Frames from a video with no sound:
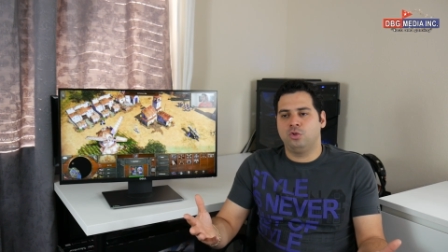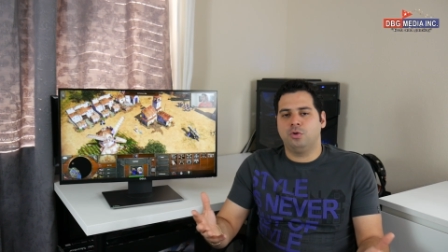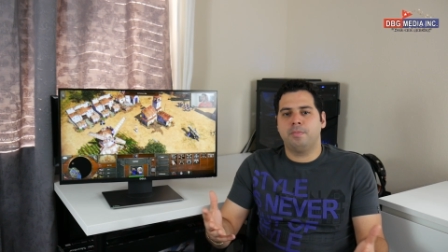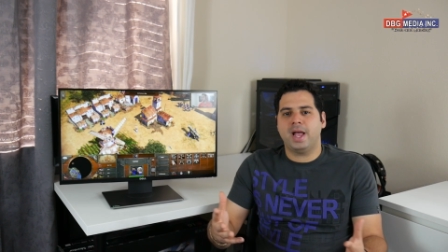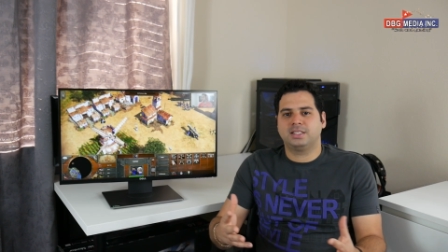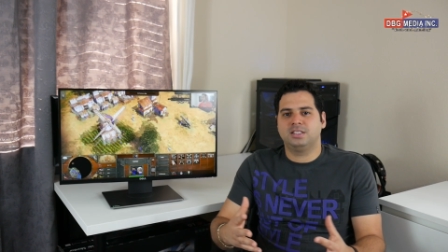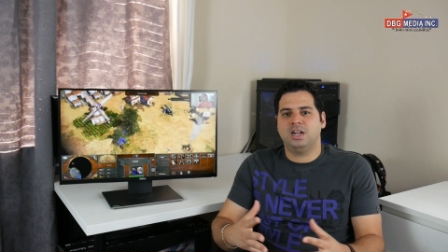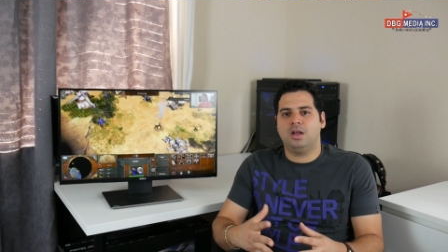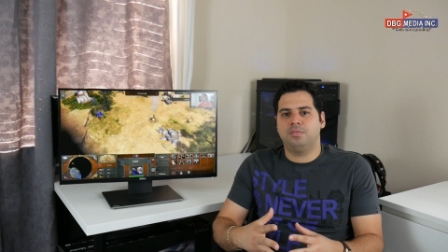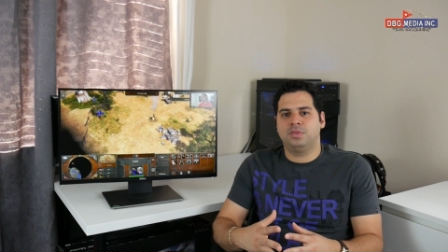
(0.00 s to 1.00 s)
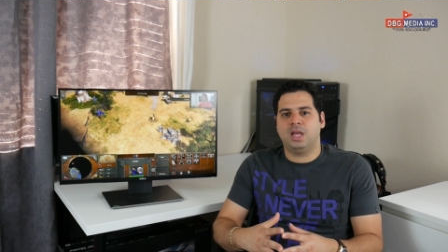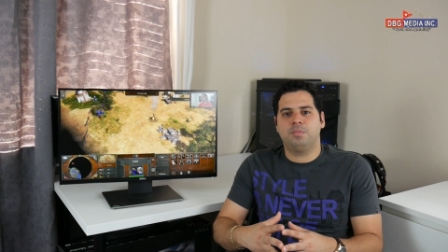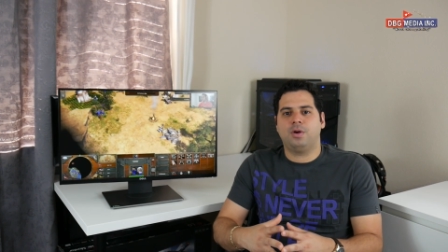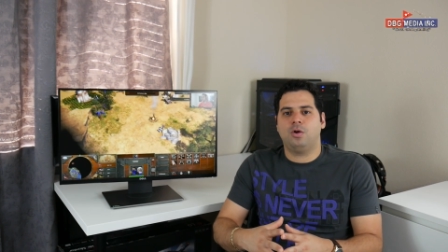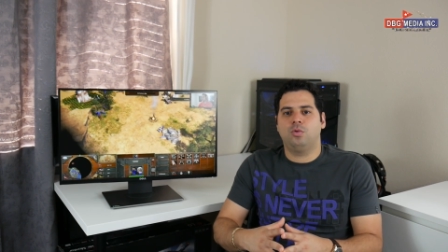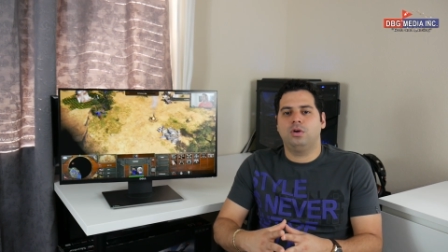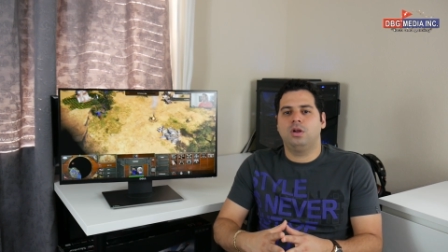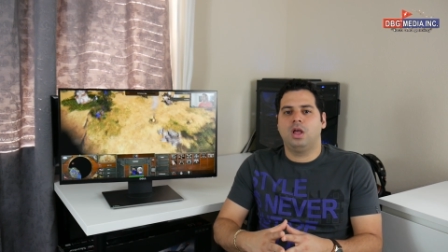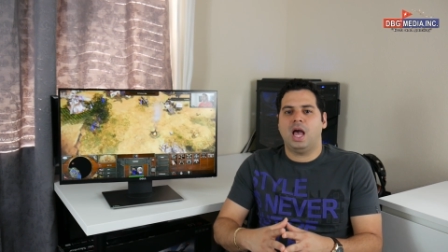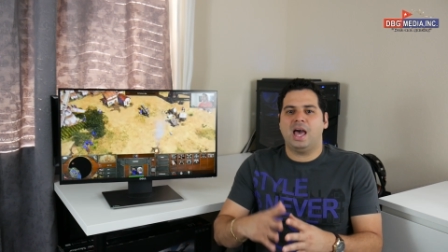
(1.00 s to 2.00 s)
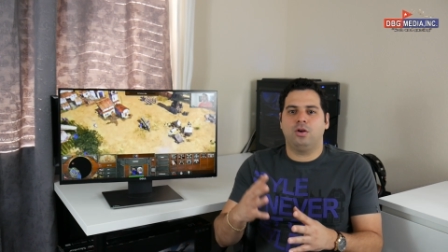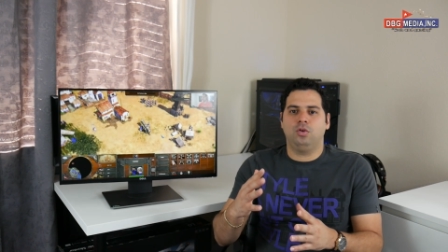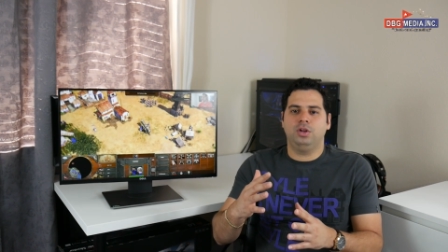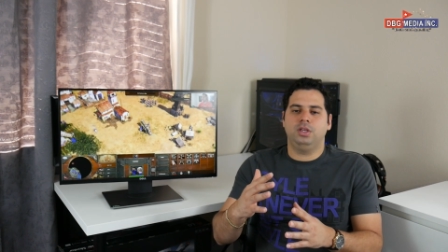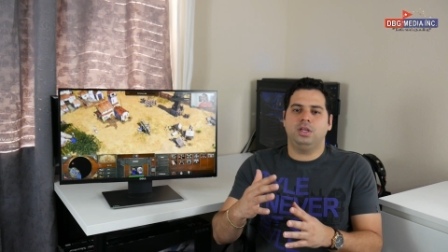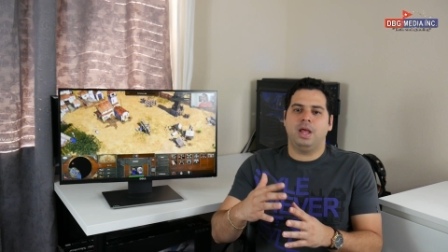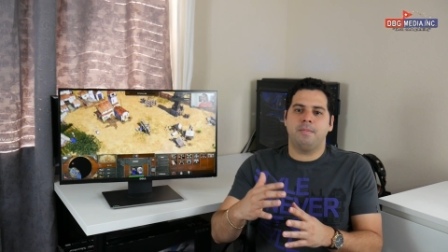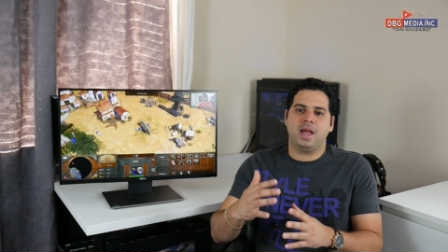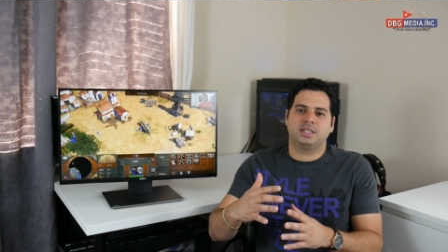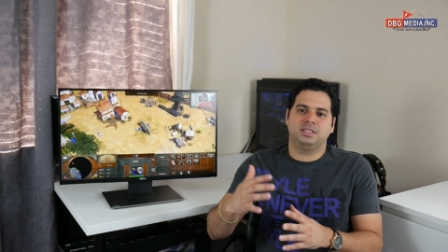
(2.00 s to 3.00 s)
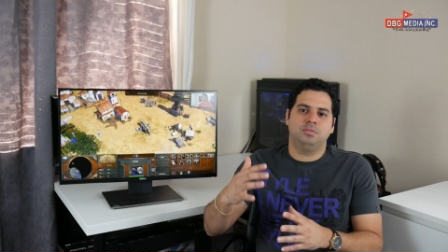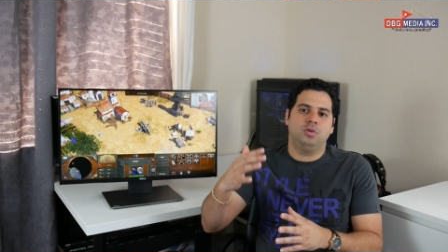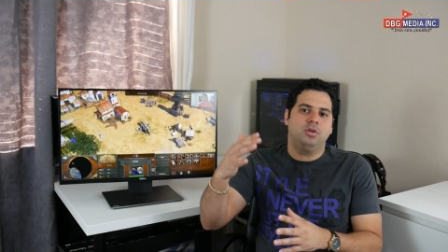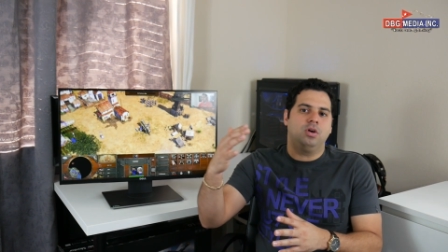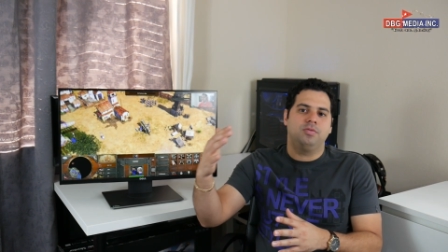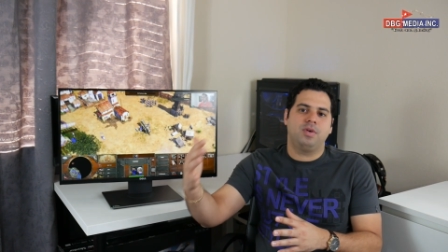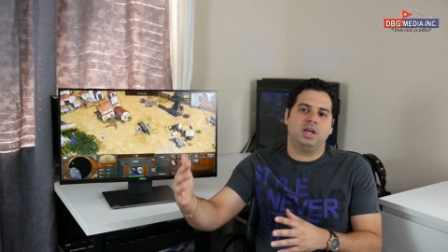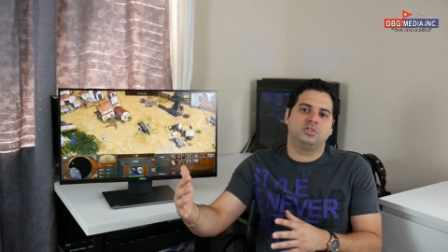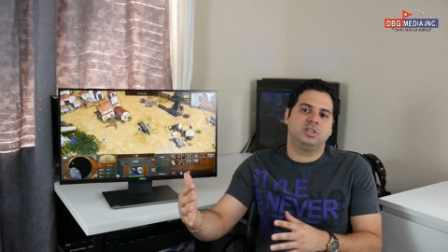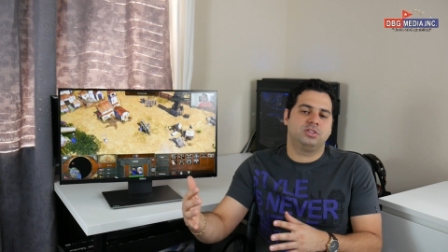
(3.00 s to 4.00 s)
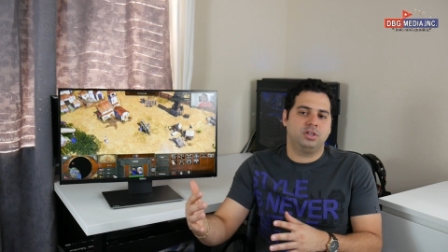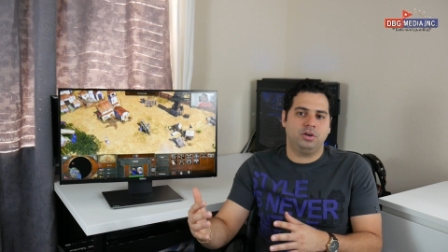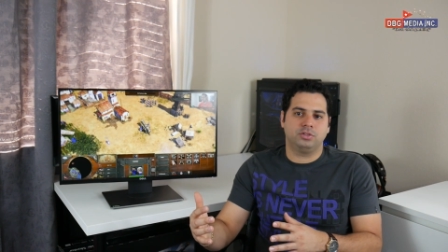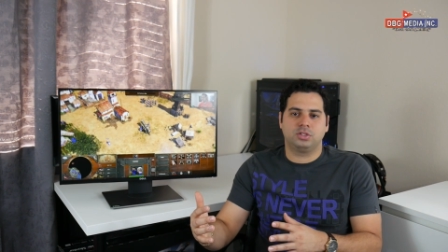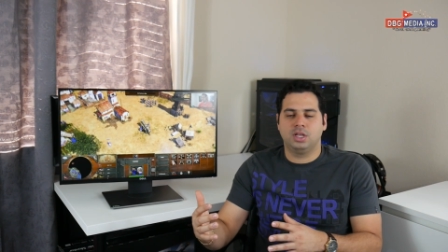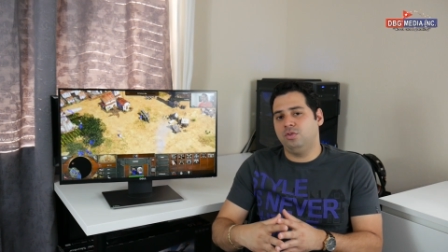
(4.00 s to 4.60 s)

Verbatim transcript: you're maxing out that power at only a maximum of 60 Hz.